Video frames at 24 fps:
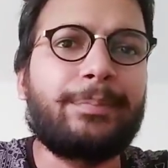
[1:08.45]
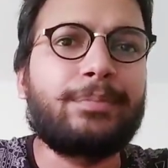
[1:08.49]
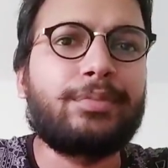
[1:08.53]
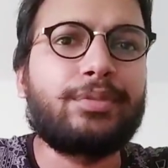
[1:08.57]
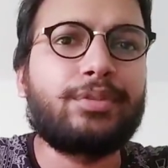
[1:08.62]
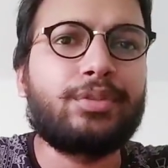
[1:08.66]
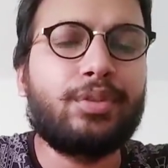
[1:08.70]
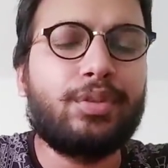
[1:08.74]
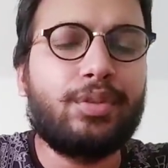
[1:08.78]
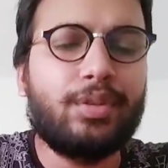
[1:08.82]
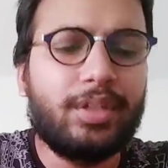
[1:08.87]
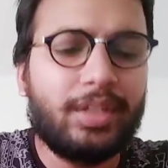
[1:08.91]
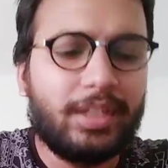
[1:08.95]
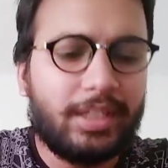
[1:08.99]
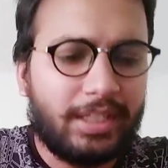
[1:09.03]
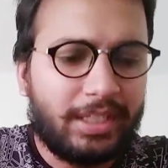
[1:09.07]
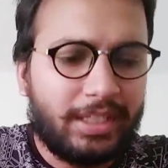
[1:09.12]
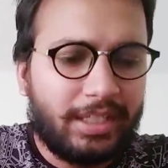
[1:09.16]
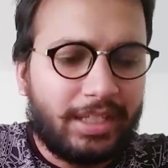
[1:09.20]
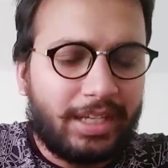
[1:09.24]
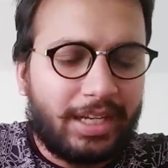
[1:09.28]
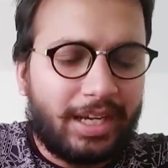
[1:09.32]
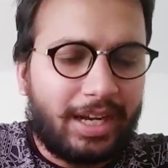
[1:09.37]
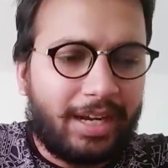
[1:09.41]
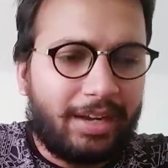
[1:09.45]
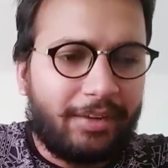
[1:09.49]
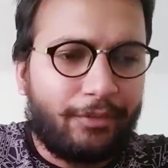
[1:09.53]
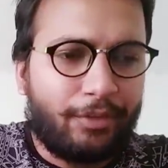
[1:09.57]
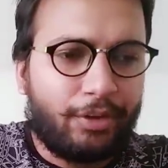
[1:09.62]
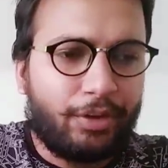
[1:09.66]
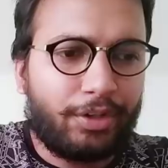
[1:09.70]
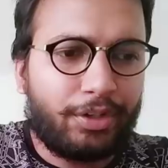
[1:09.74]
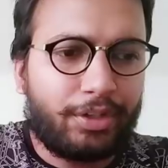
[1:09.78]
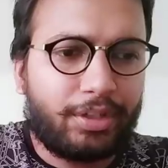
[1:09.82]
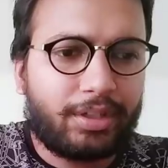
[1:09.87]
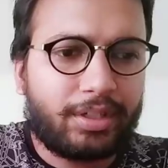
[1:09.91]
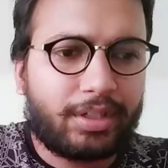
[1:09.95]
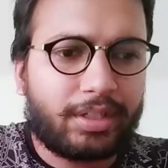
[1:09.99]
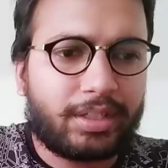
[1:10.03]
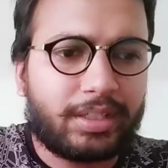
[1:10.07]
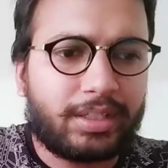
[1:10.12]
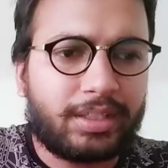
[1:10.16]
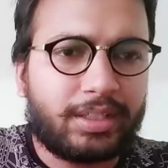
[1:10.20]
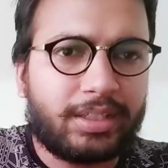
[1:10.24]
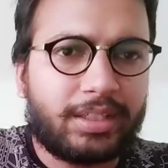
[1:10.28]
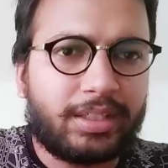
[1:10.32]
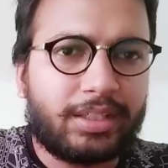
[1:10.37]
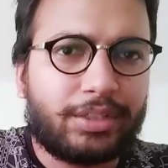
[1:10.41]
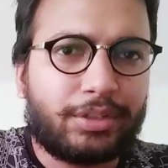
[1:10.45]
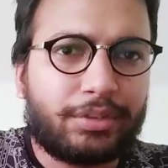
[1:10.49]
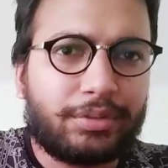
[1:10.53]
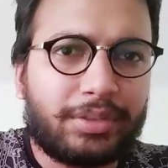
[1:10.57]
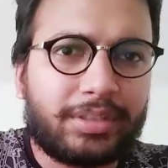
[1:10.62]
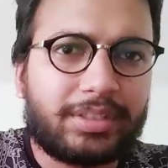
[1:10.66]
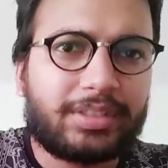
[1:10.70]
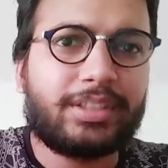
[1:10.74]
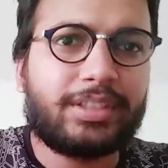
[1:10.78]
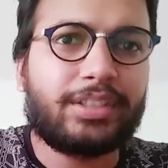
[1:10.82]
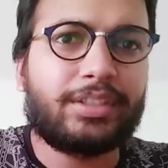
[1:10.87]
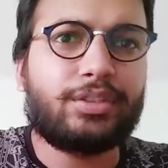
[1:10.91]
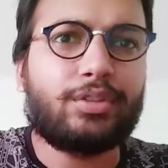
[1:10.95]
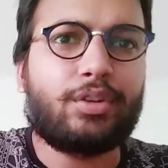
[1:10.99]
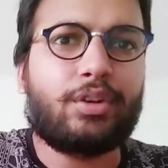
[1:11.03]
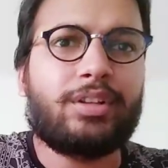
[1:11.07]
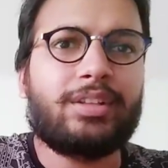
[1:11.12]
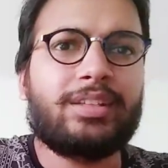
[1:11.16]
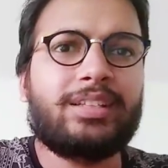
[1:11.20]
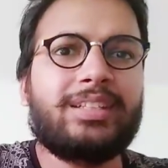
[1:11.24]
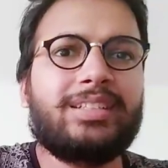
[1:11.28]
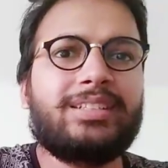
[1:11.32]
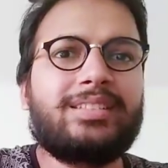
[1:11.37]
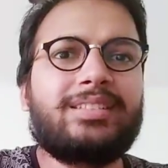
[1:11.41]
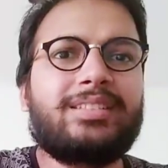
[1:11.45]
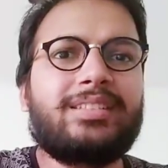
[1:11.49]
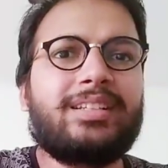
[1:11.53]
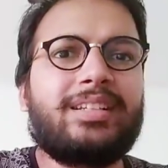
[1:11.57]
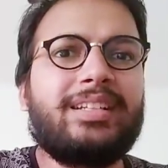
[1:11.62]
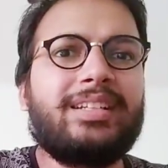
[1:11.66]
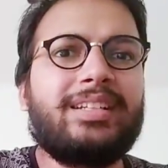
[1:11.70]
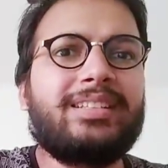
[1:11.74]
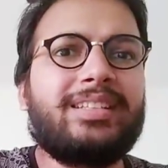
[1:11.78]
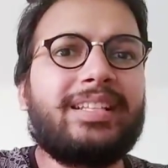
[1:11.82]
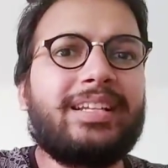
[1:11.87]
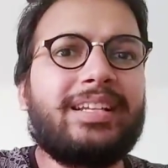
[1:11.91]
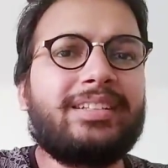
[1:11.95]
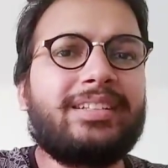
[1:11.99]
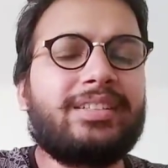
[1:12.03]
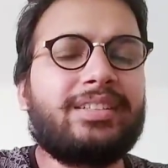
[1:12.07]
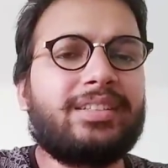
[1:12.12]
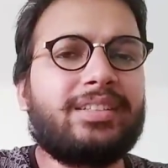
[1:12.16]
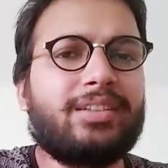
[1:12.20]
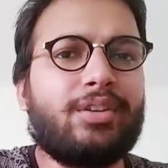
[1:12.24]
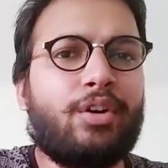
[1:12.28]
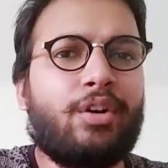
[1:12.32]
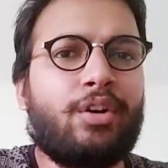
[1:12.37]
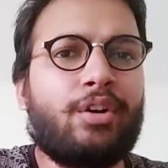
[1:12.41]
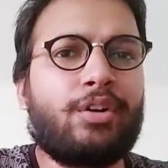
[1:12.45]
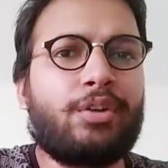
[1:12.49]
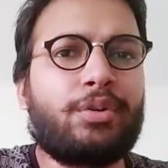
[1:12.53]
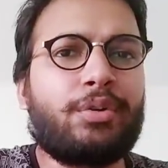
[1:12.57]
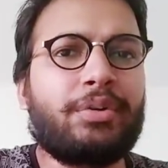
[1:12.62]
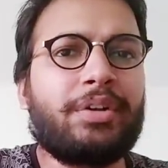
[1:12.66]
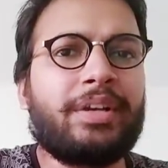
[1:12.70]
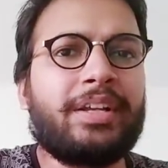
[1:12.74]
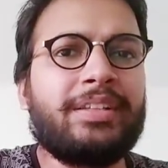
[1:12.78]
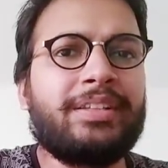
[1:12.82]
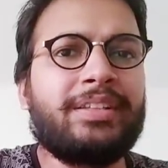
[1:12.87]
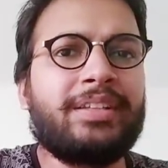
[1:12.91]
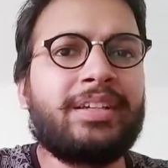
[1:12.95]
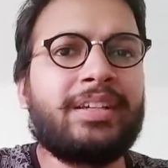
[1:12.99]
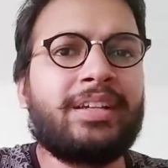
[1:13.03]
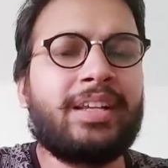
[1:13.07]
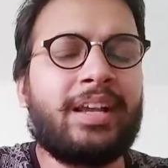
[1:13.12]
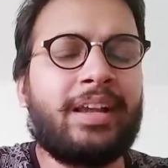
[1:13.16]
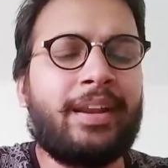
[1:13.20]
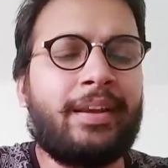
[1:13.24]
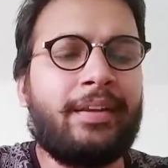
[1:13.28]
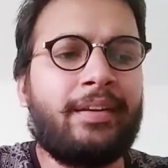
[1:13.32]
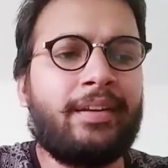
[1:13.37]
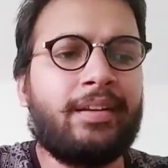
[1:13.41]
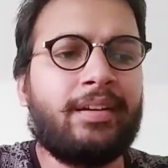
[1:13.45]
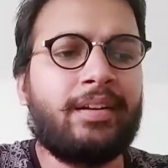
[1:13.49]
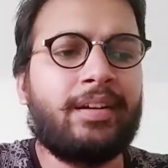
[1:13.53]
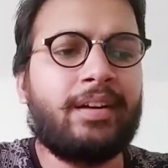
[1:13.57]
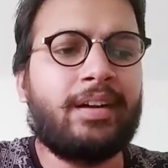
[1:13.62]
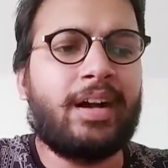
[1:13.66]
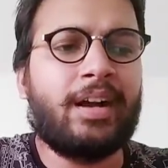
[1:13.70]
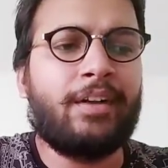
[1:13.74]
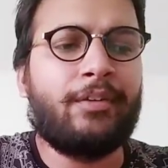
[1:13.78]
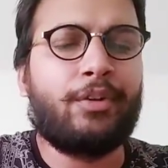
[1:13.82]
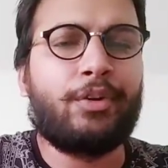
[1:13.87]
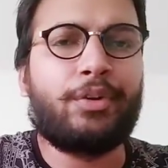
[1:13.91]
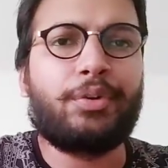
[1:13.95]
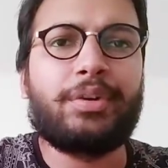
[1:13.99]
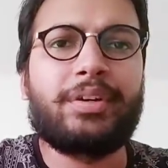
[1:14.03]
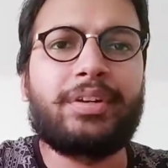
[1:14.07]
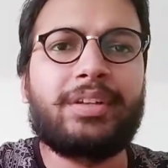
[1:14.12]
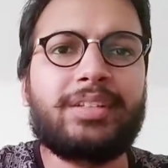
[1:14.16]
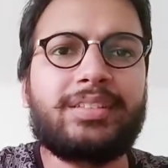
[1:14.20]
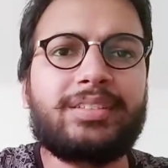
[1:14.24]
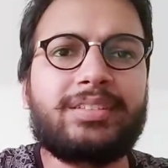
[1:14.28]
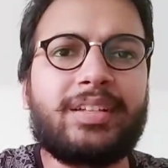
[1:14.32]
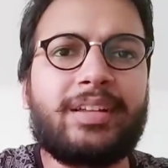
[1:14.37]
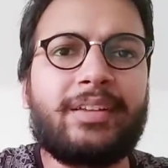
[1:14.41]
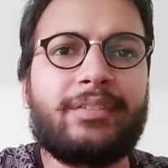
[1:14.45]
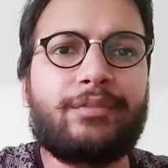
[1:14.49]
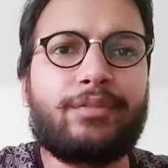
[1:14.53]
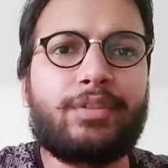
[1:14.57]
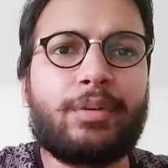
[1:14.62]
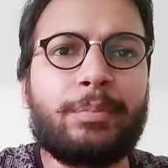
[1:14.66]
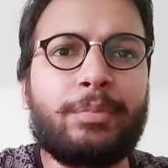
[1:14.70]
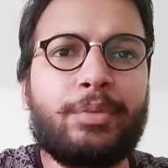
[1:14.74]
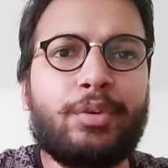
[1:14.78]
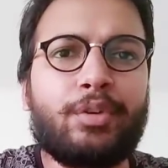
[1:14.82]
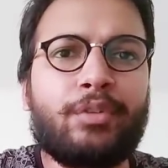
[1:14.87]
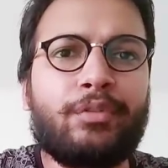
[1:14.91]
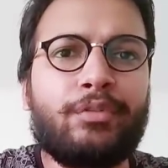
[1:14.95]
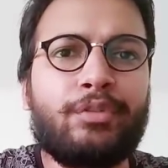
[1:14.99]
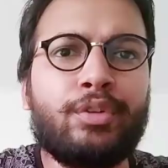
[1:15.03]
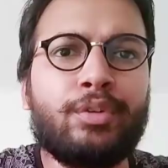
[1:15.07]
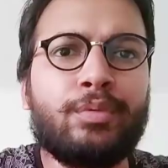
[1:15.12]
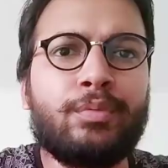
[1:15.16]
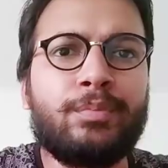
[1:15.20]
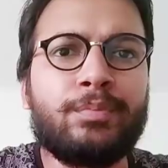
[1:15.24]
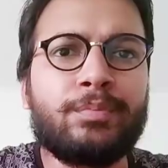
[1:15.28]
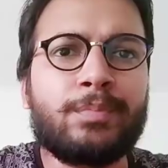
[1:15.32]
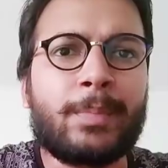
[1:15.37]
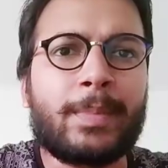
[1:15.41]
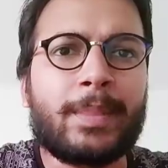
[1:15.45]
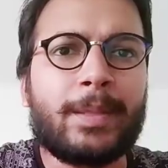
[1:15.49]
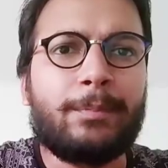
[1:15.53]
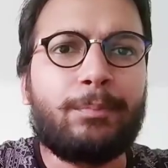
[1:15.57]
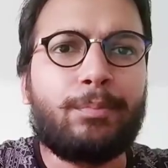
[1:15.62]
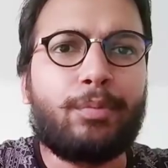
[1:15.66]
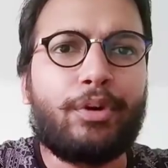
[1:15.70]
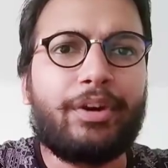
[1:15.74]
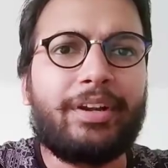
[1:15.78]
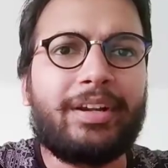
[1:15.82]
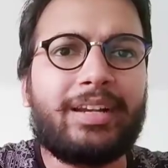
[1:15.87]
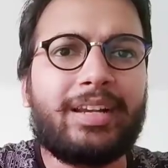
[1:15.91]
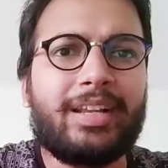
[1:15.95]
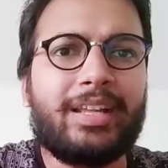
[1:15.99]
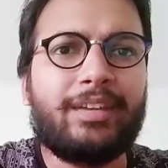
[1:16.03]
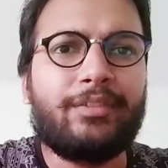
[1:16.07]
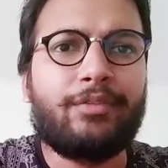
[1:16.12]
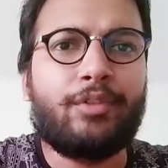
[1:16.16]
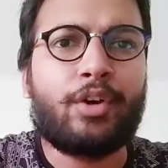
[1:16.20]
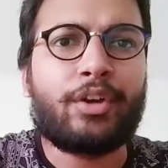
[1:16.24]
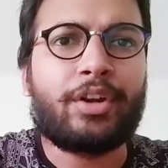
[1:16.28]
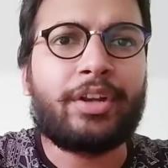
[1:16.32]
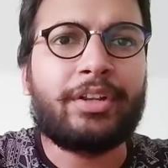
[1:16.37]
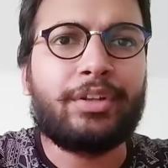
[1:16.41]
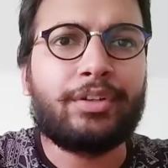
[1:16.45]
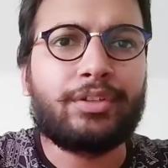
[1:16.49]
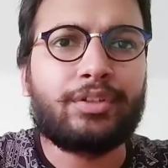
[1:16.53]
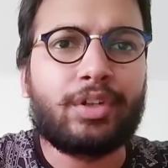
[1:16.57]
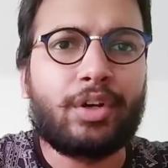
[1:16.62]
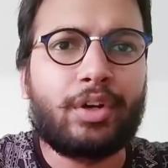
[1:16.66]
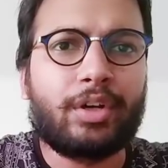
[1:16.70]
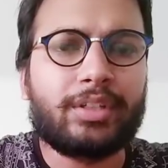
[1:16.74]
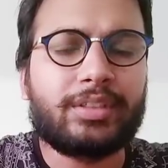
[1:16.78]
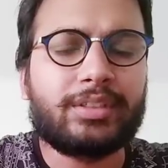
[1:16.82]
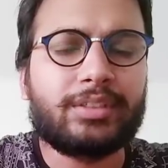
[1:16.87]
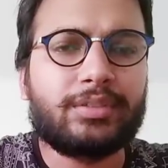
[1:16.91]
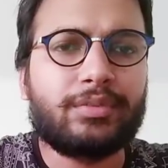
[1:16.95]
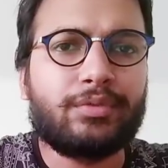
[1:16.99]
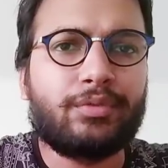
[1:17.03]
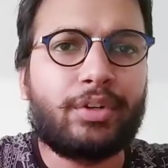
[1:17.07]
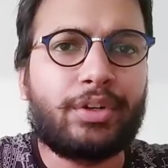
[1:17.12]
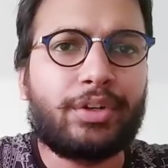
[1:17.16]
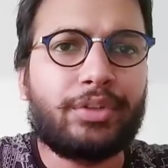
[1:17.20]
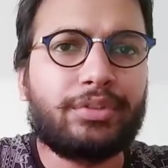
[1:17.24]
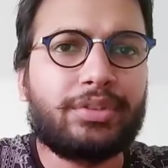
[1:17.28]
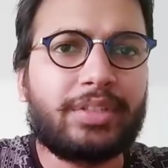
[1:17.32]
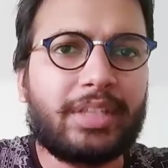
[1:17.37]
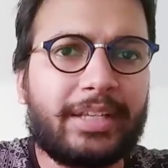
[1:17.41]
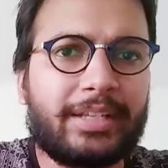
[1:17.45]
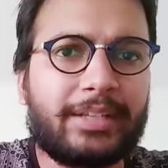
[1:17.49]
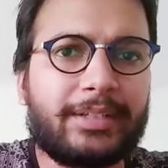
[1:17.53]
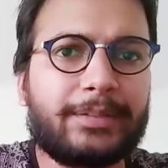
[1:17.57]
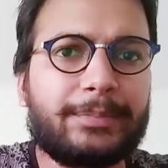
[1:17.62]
So I want to discuss all these three things all together, and I want to understand from your viewpoint, like what are your thoughts, what do you think?